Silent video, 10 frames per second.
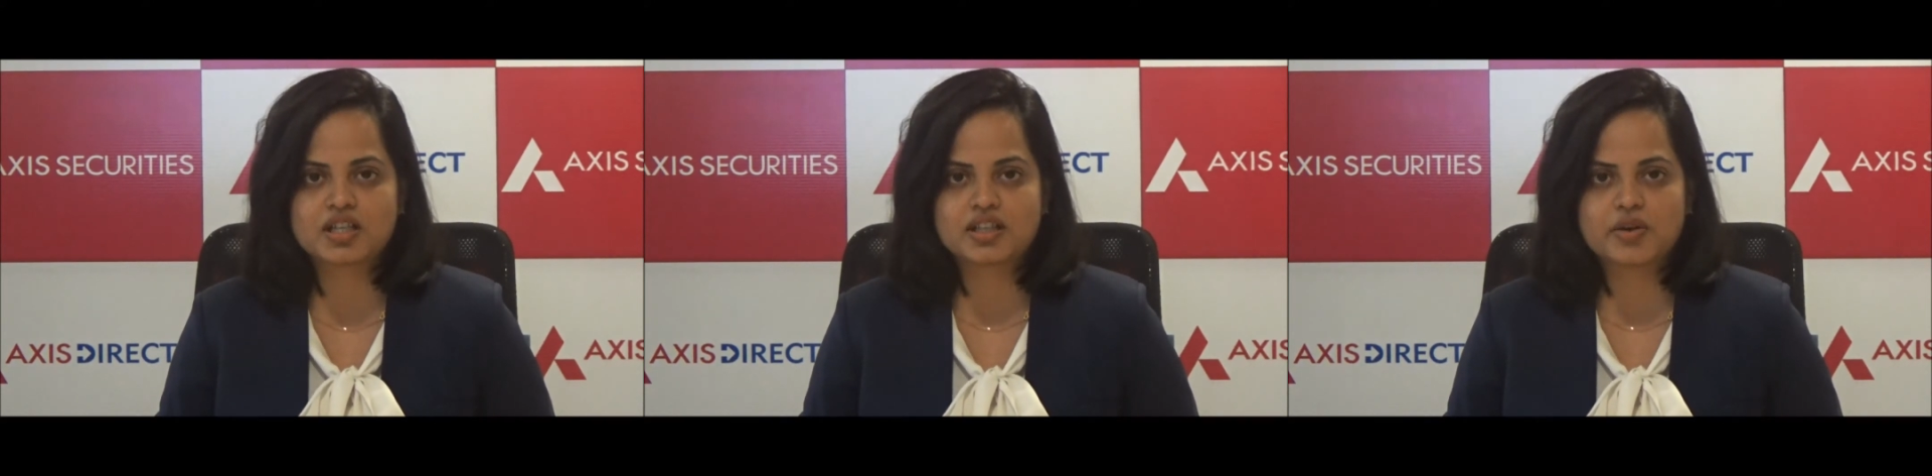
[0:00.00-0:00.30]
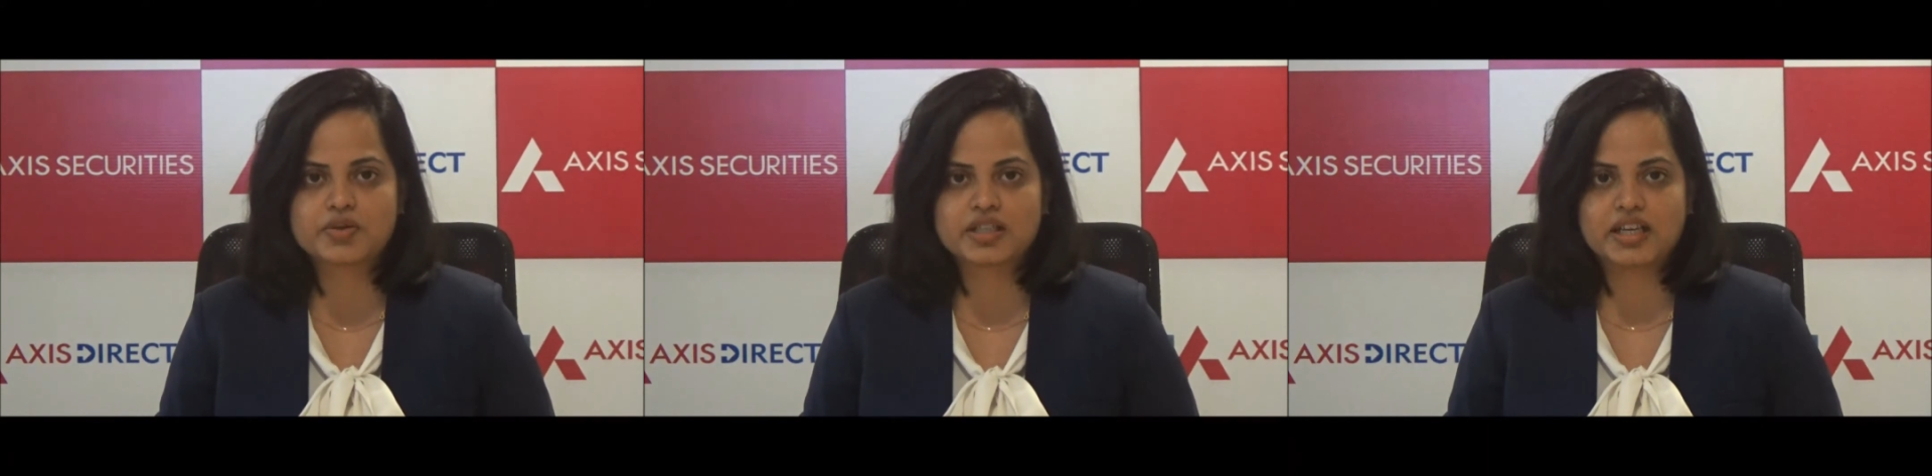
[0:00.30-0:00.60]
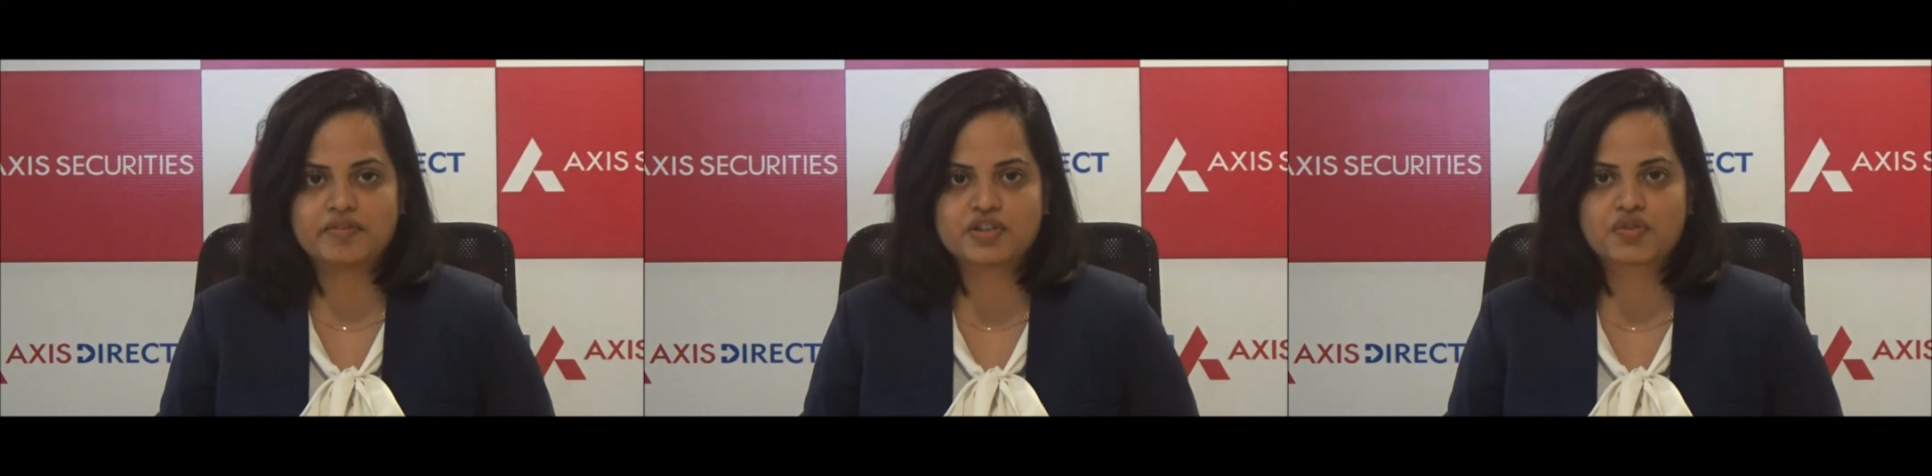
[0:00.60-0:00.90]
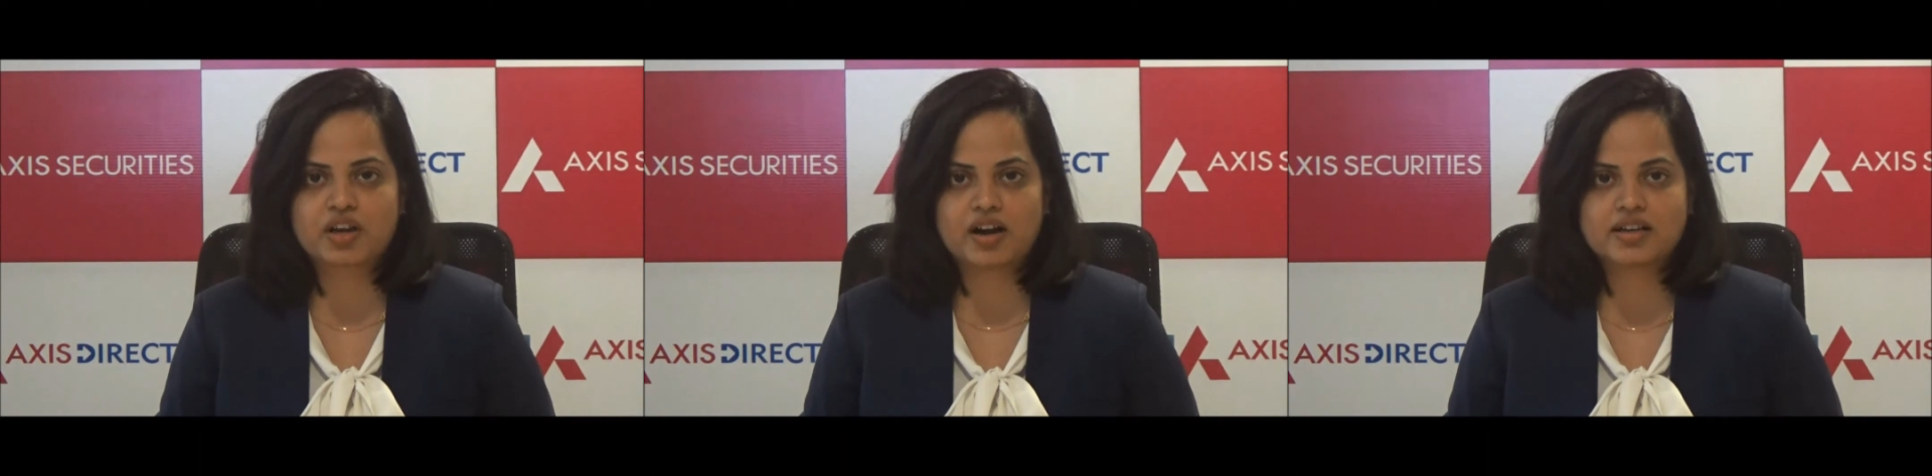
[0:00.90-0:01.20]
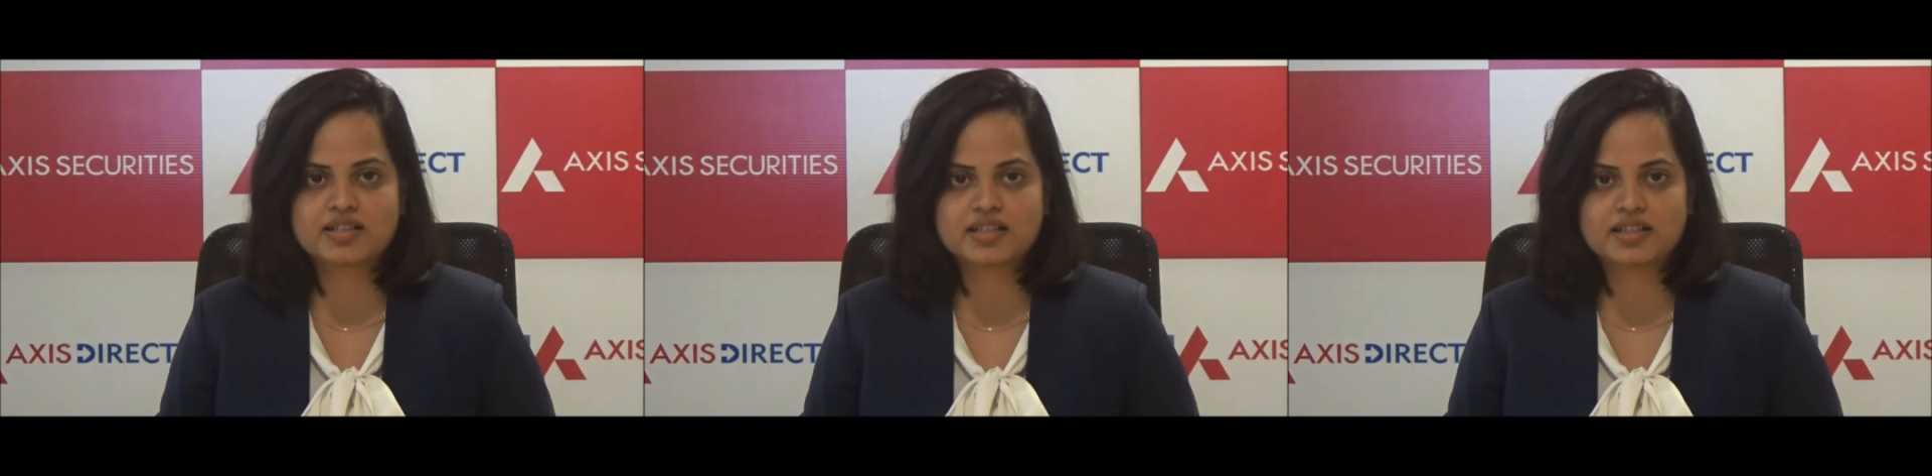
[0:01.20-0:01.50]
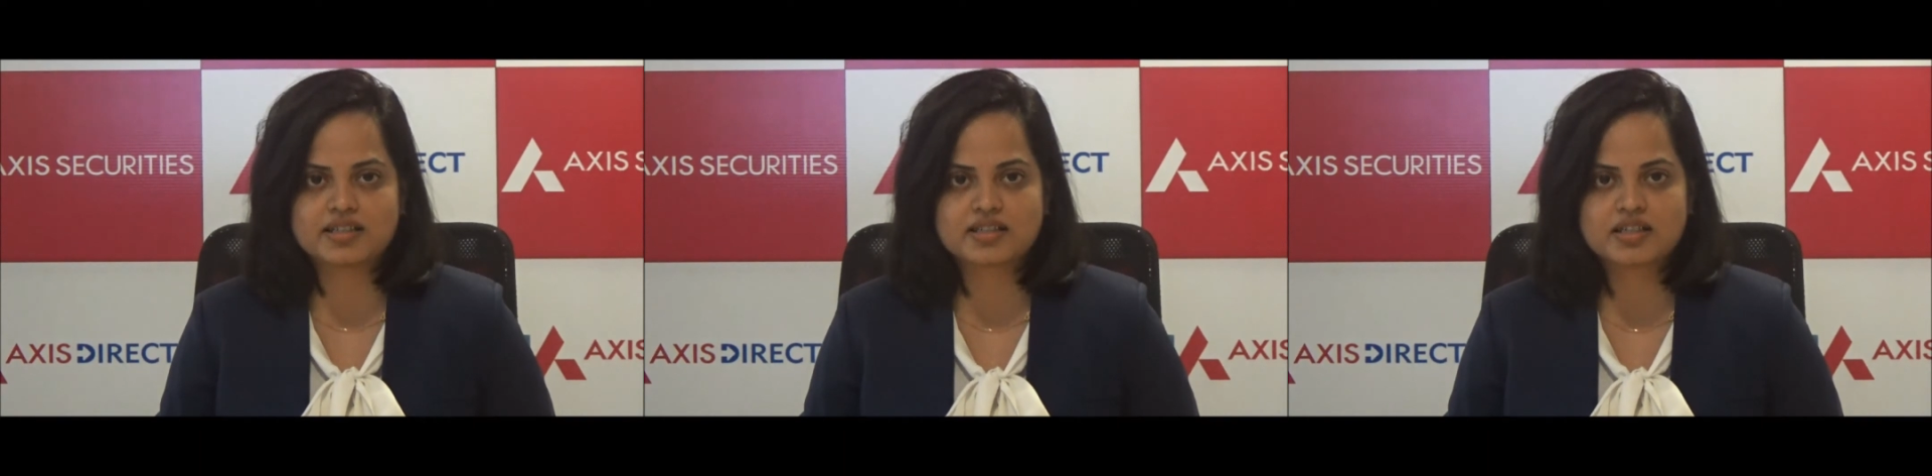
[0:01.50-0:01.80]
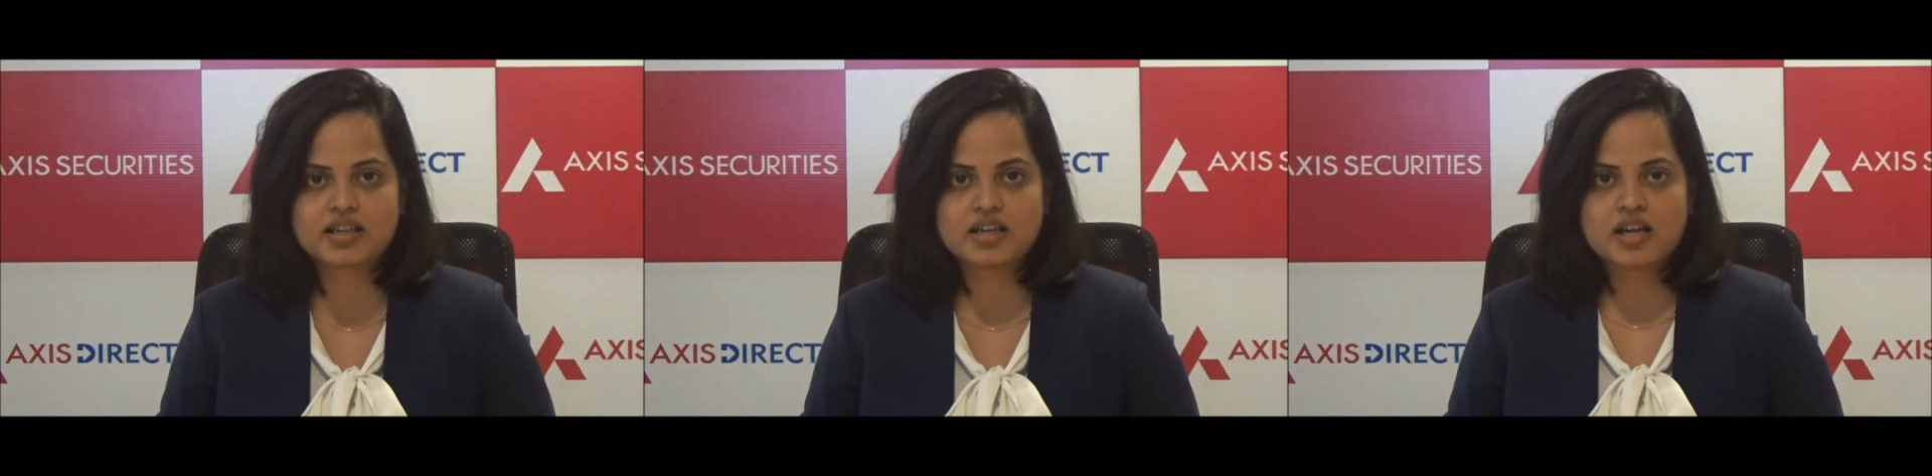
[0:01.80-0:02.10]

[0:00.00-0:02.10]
10,000 levels for current series.